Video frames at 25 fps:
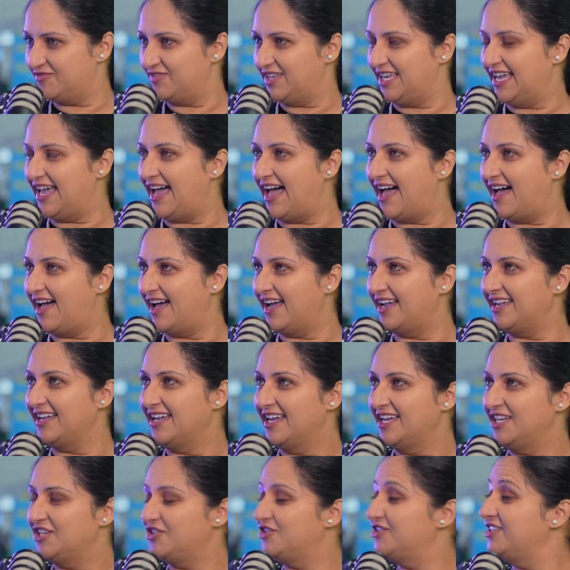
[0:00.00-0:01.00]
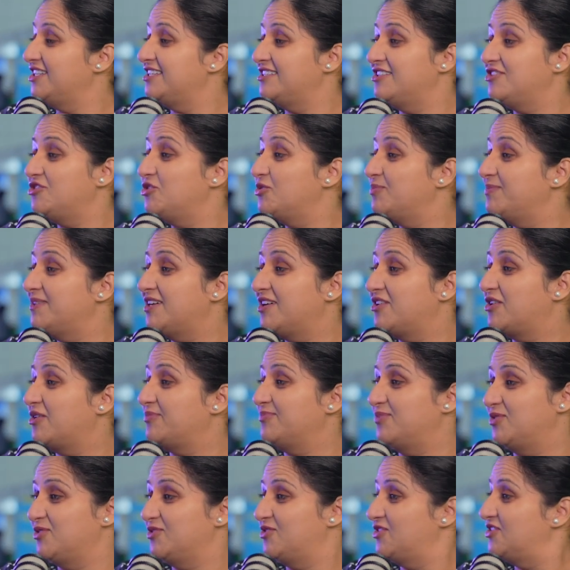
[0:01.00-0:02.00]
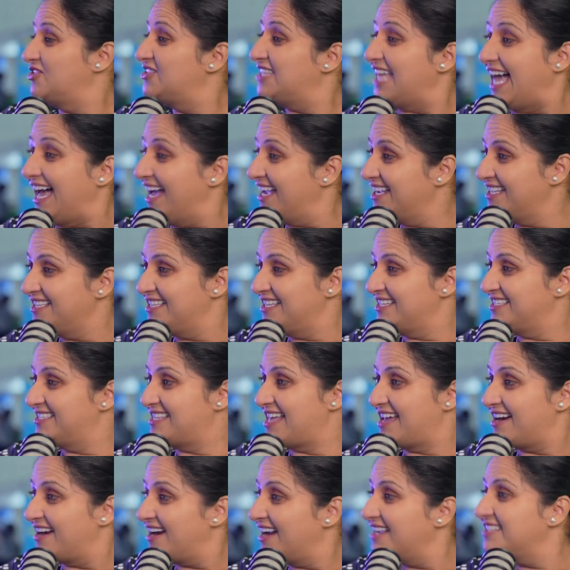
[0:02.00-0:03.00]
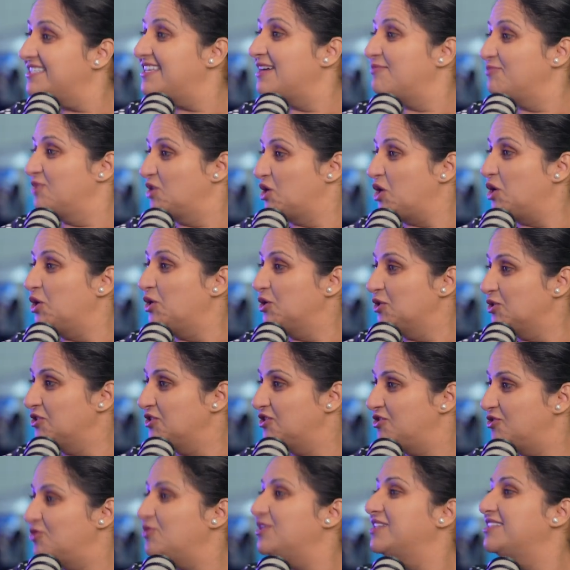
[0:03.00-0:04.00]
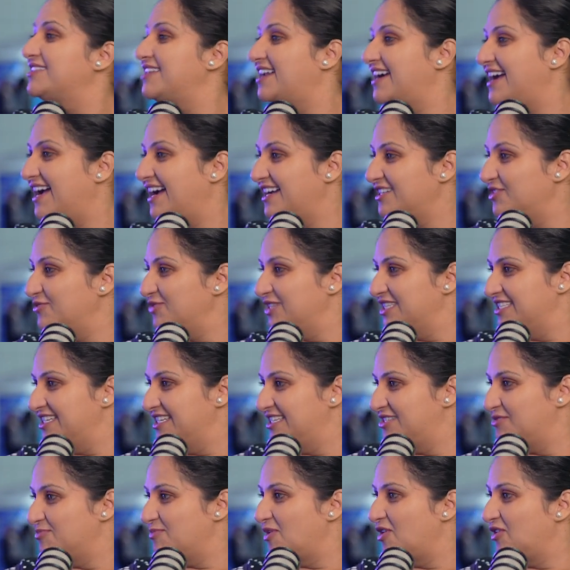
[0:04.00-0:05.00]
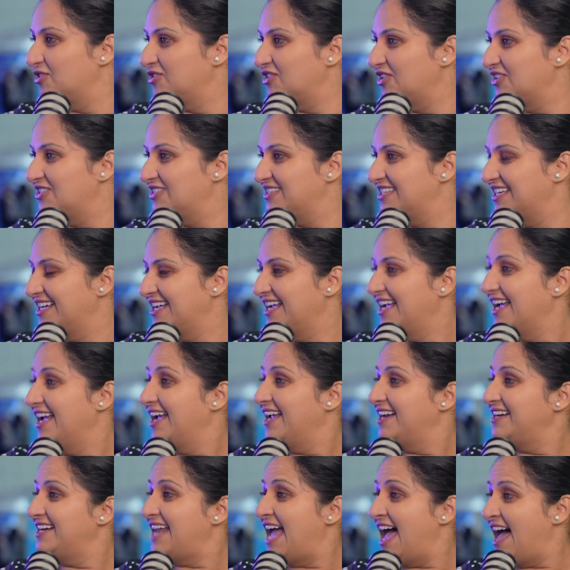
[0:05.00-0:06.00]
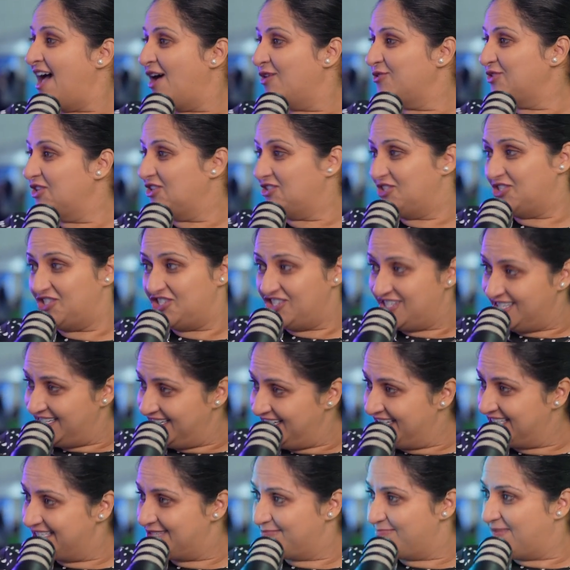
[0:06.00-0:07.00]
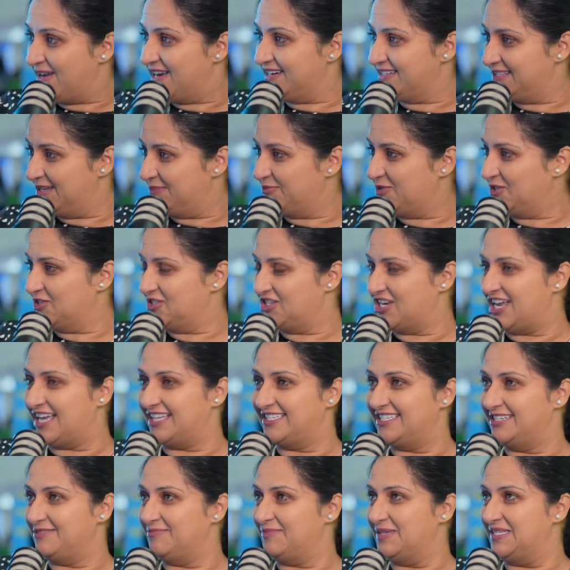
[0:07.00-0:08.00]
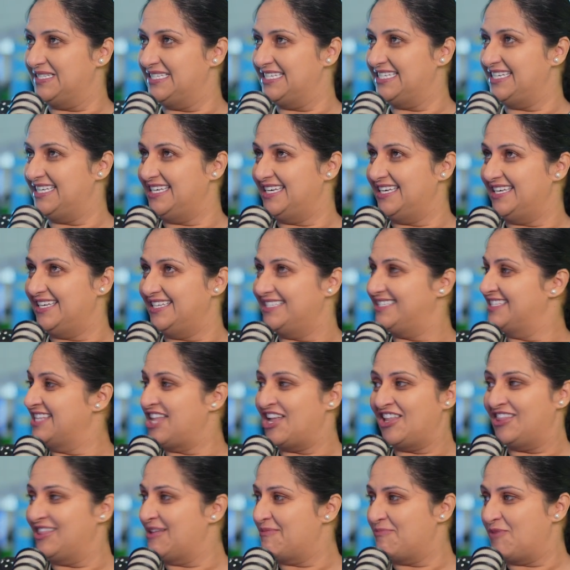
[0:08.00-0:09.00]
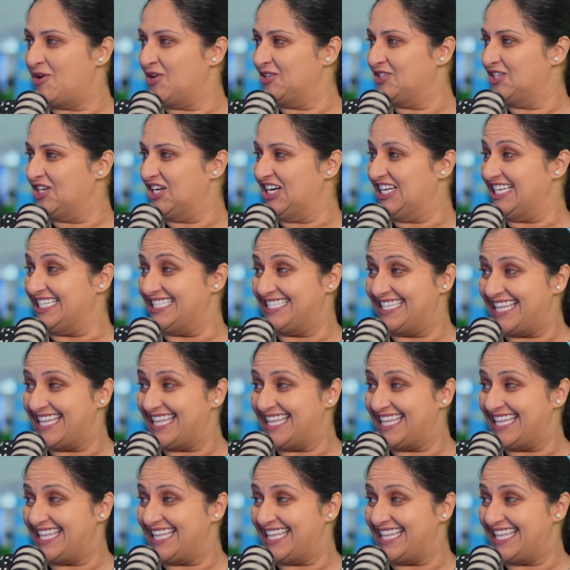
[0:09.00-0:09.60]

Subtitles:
AI, you needed to be a computer scientist and write some code to interact with these models. Now, the genius part about ChatGPT is not the model, it's